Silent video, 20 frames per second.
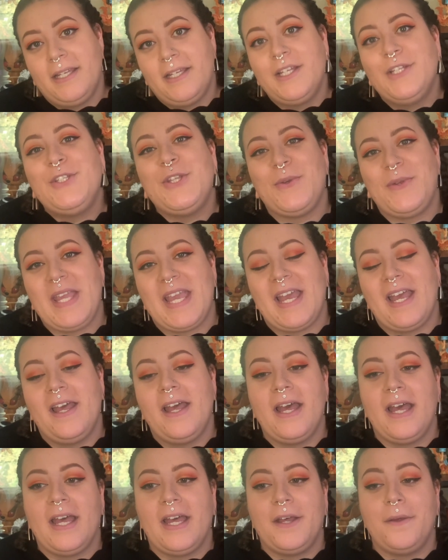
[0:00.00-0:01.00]
So yeah,
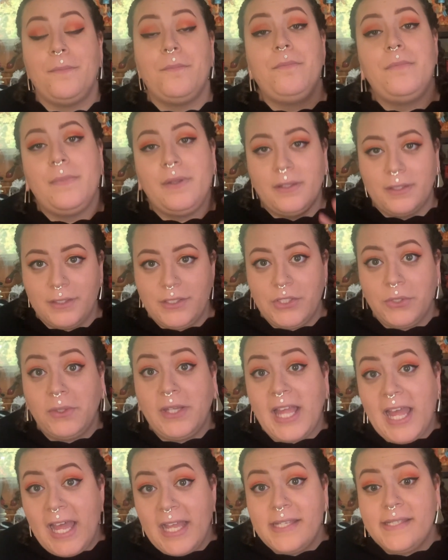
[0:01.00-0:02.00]
uh, so
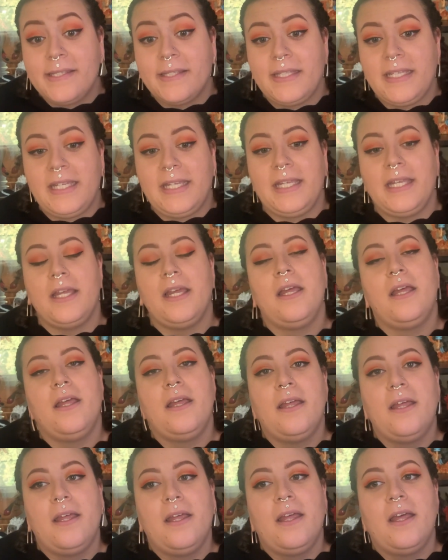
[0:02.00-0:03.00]
lastly,
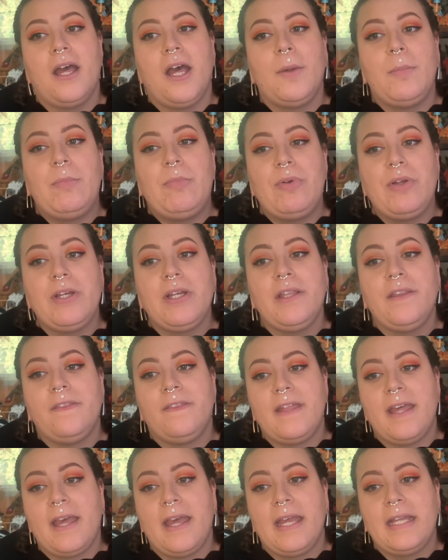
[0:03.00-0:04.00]
a book
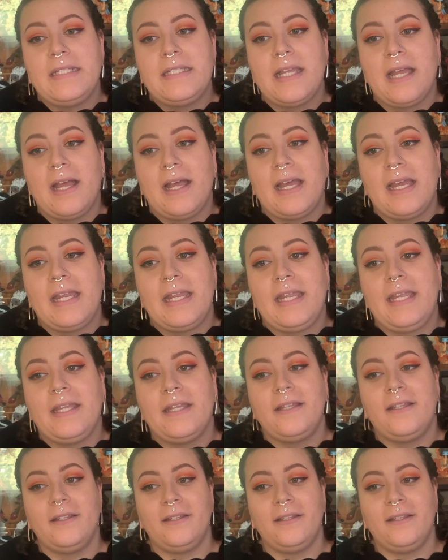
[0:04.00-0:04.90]
that I